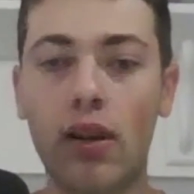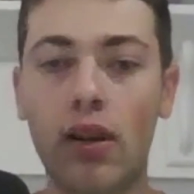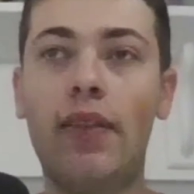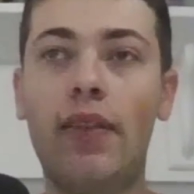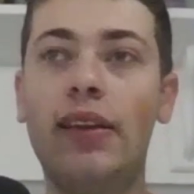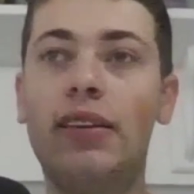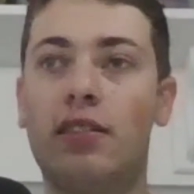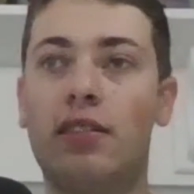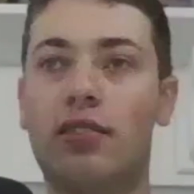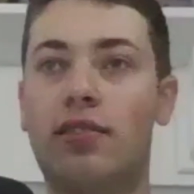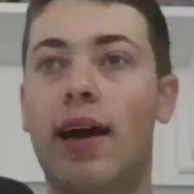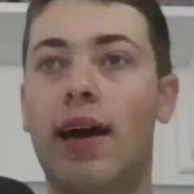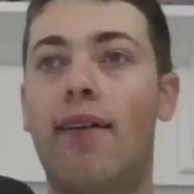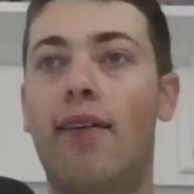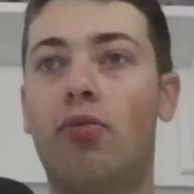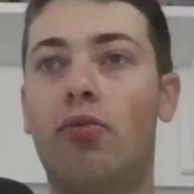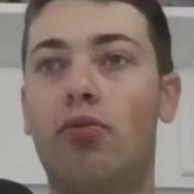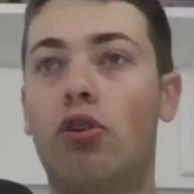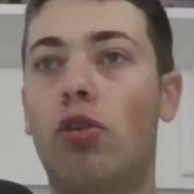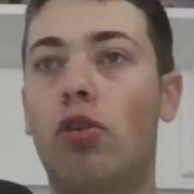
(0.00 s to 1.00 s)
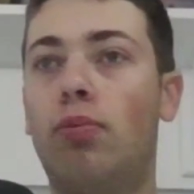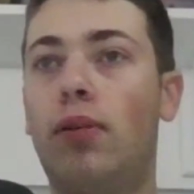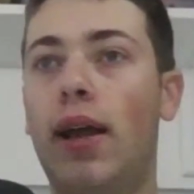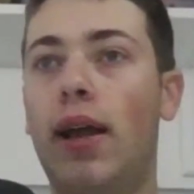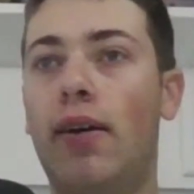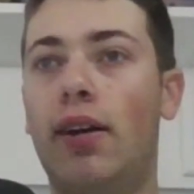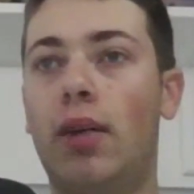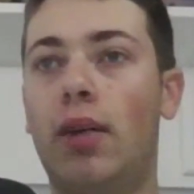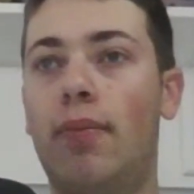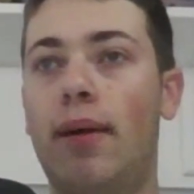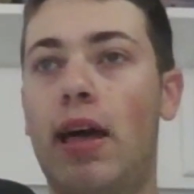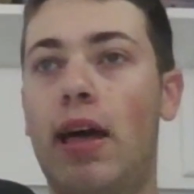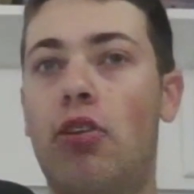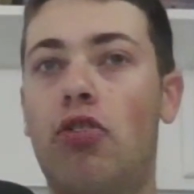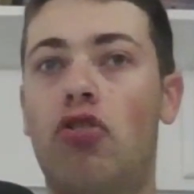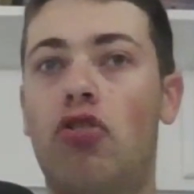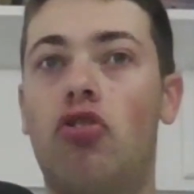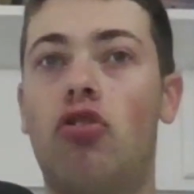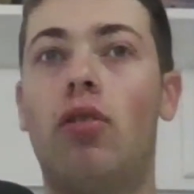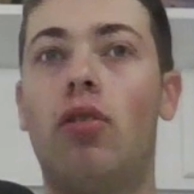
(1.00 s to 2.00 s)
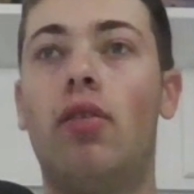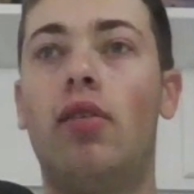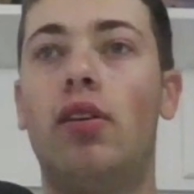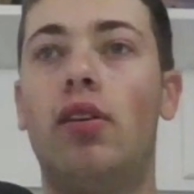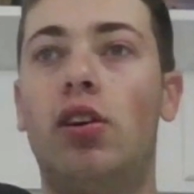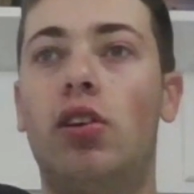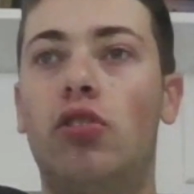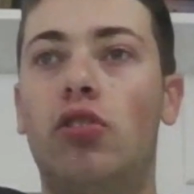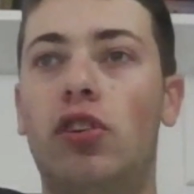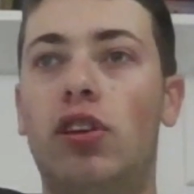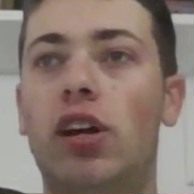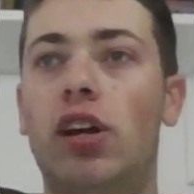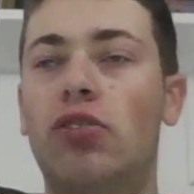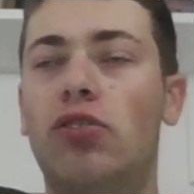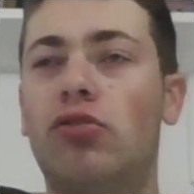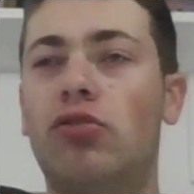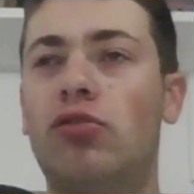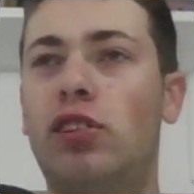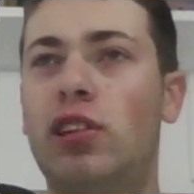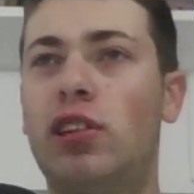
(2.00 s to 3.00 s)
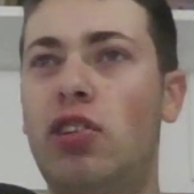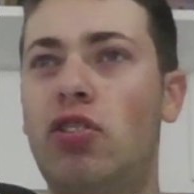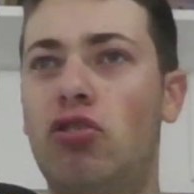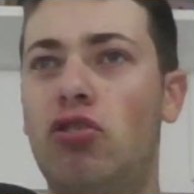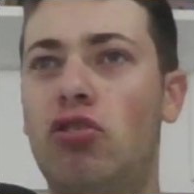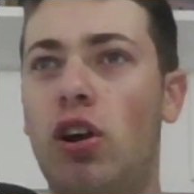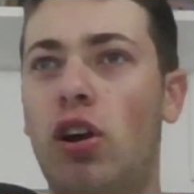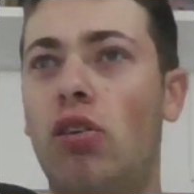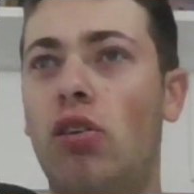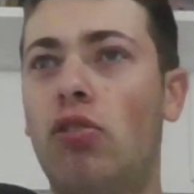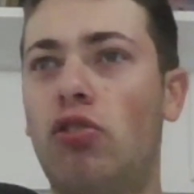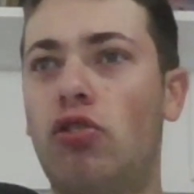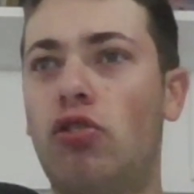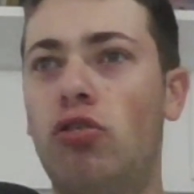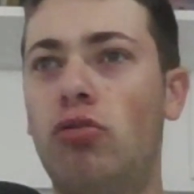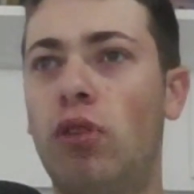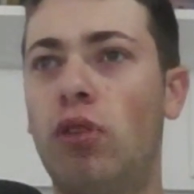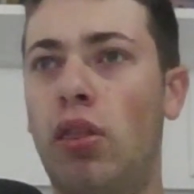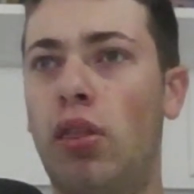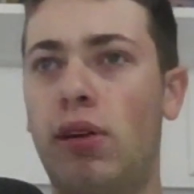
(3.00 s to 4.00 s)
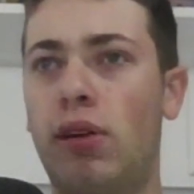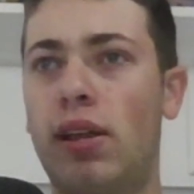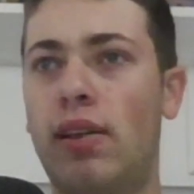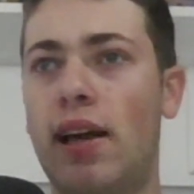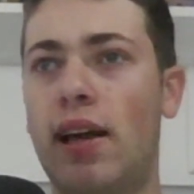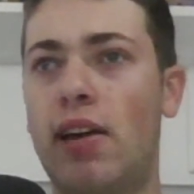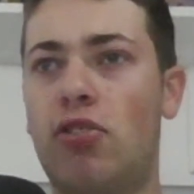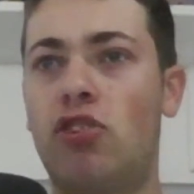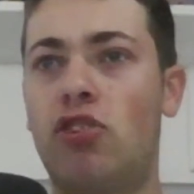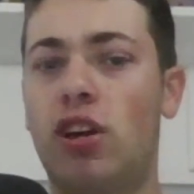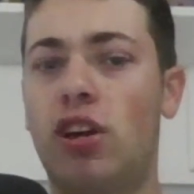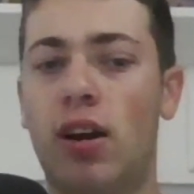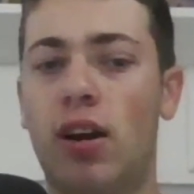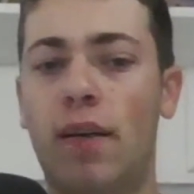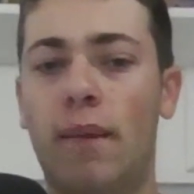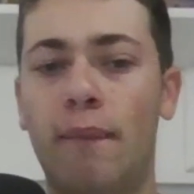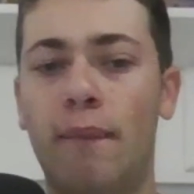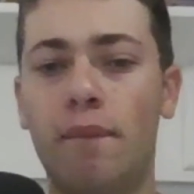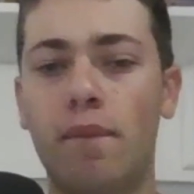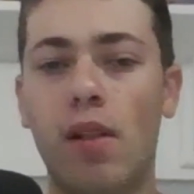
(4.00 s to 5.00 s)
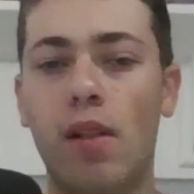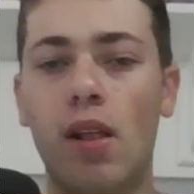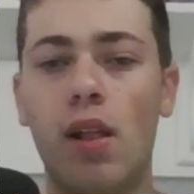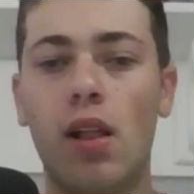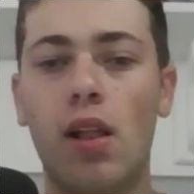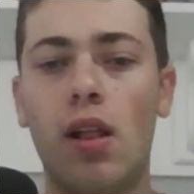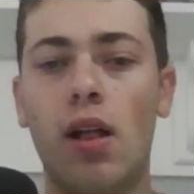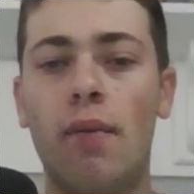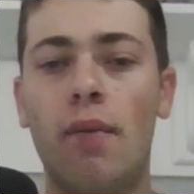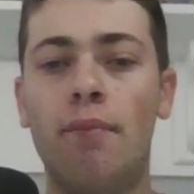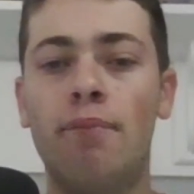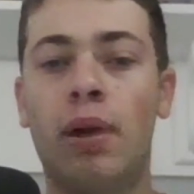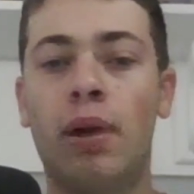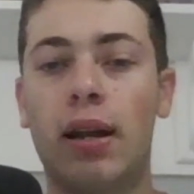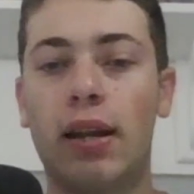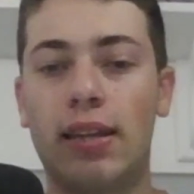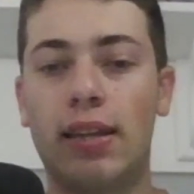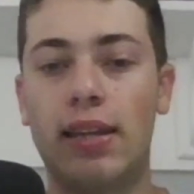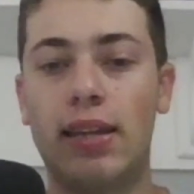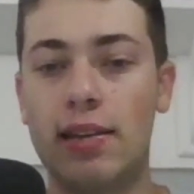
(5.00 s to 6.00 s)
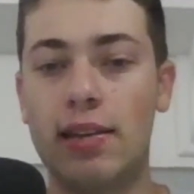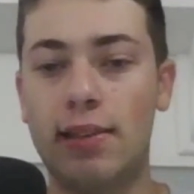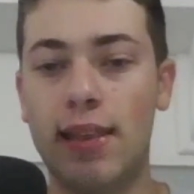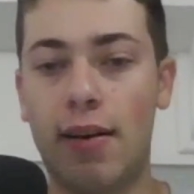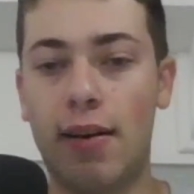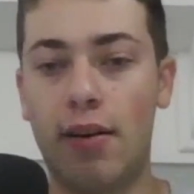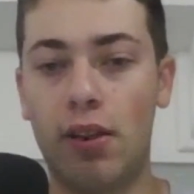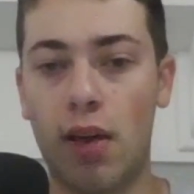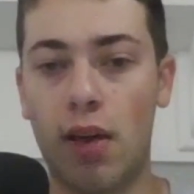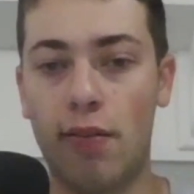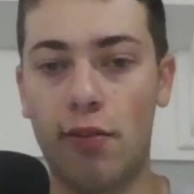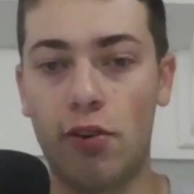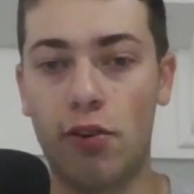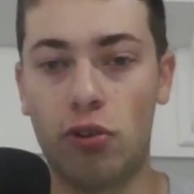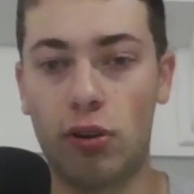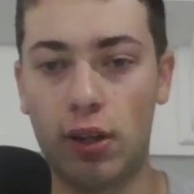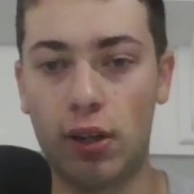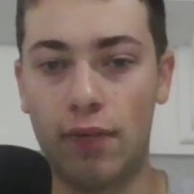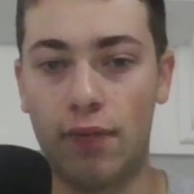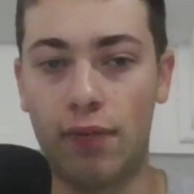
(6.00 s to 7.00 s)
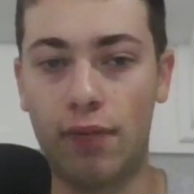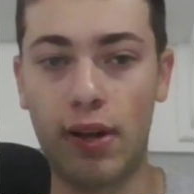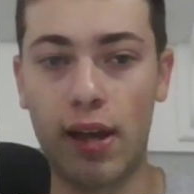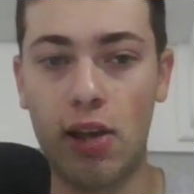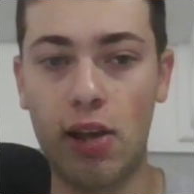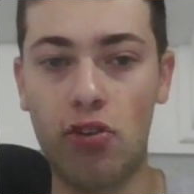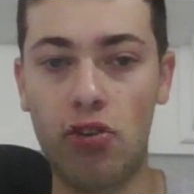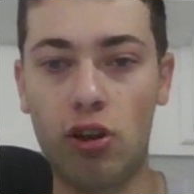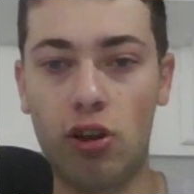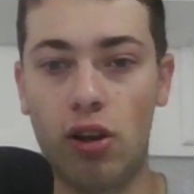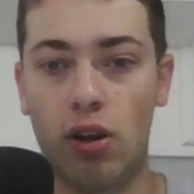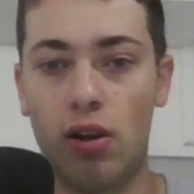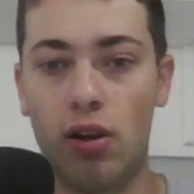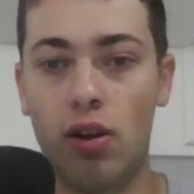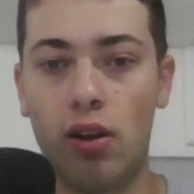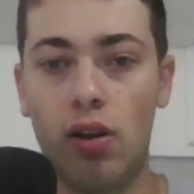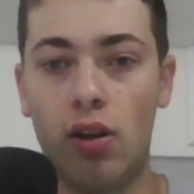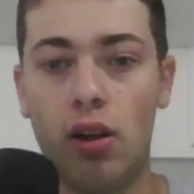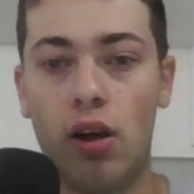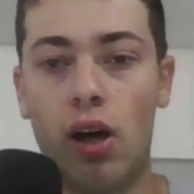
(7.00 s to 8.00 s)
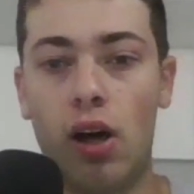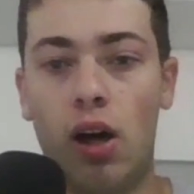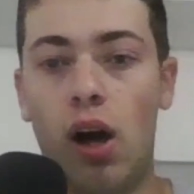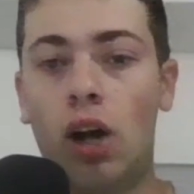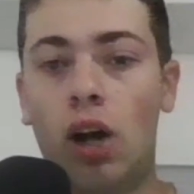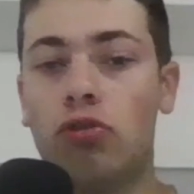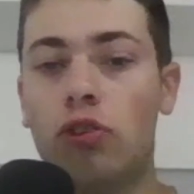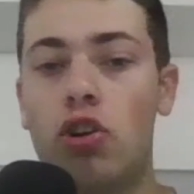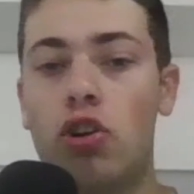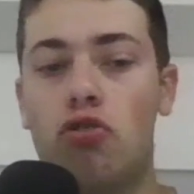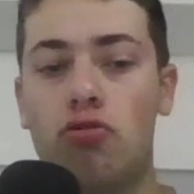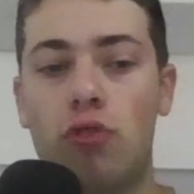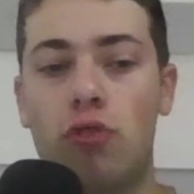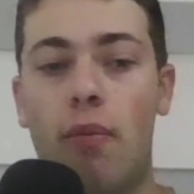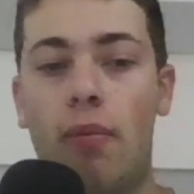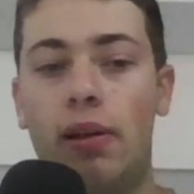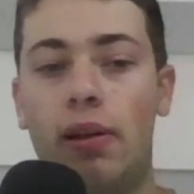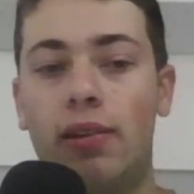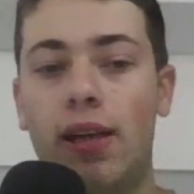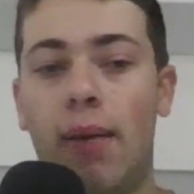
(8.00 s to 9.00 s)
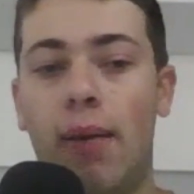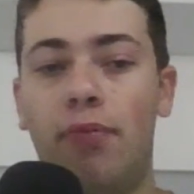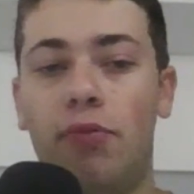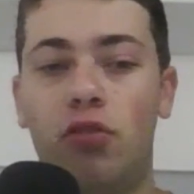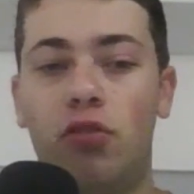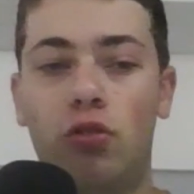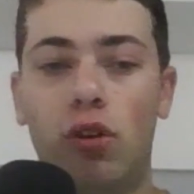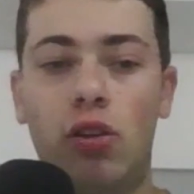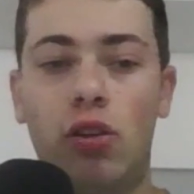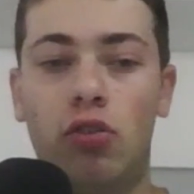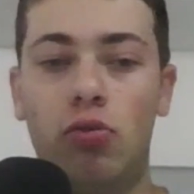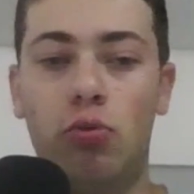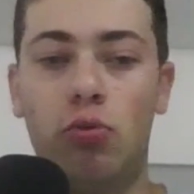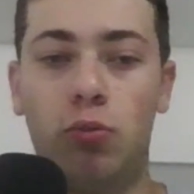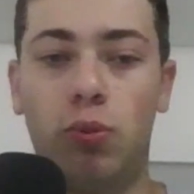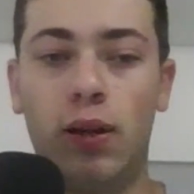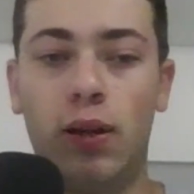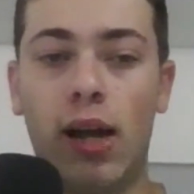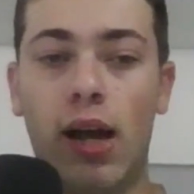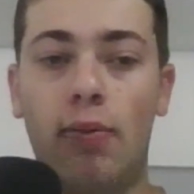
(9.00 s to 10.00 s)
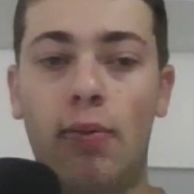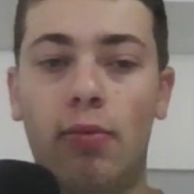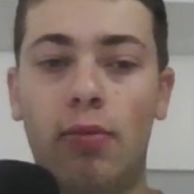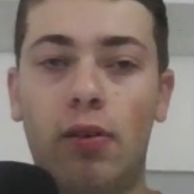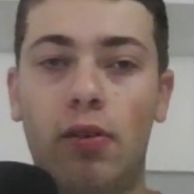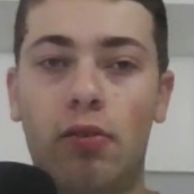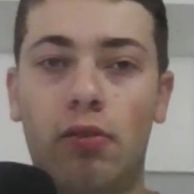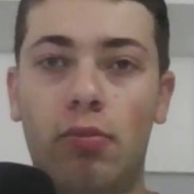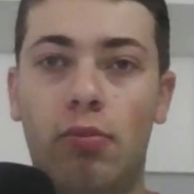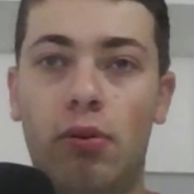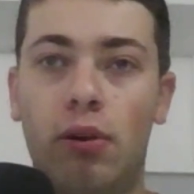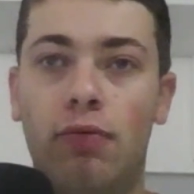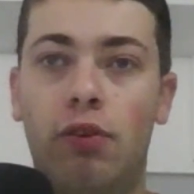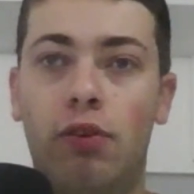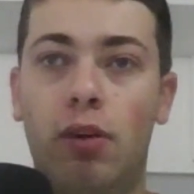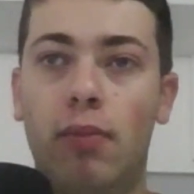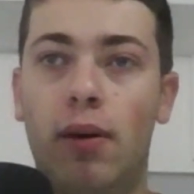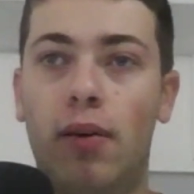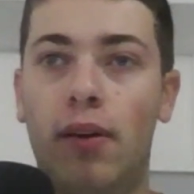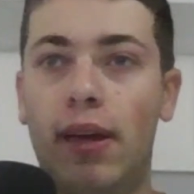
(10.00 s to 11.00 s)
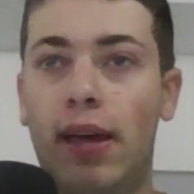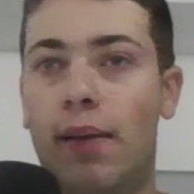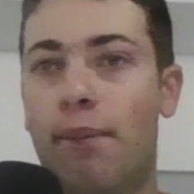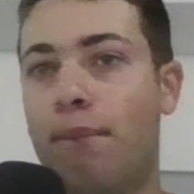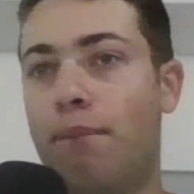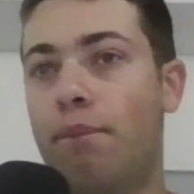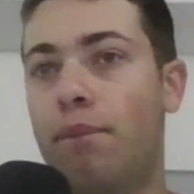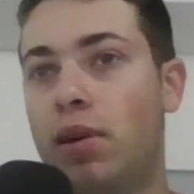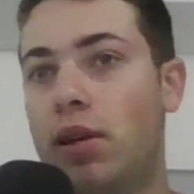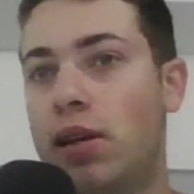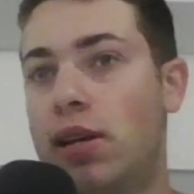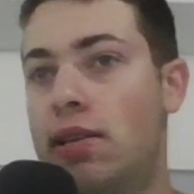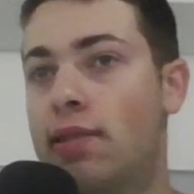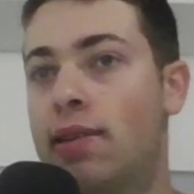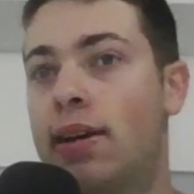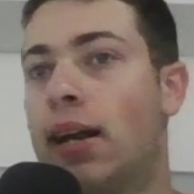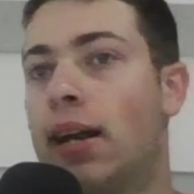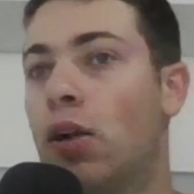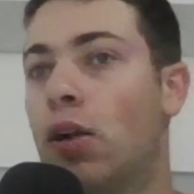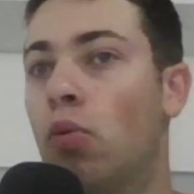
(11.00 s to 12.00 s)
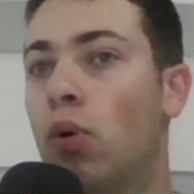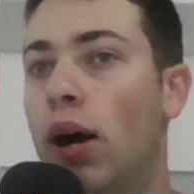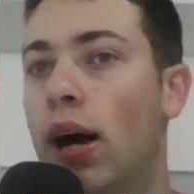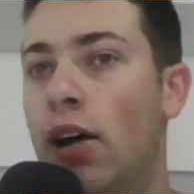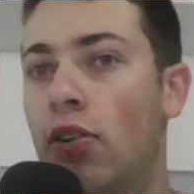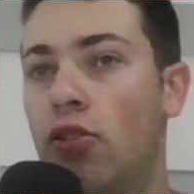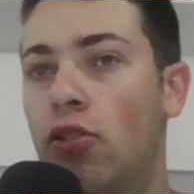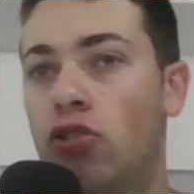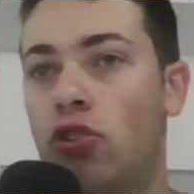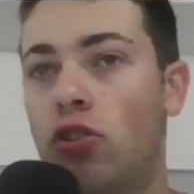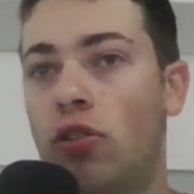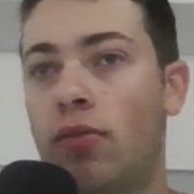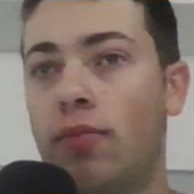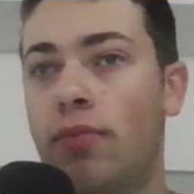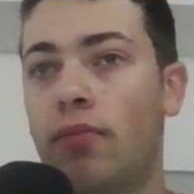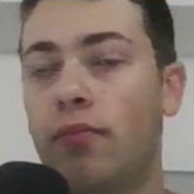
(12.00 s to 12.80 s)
I think he's a solid role player on the bench. He also did struggle shooting the 3 last year, but he's now an unrestricted free agent. Andre Drummond is up into his playoff worth $3.4 million. He's kind of washed.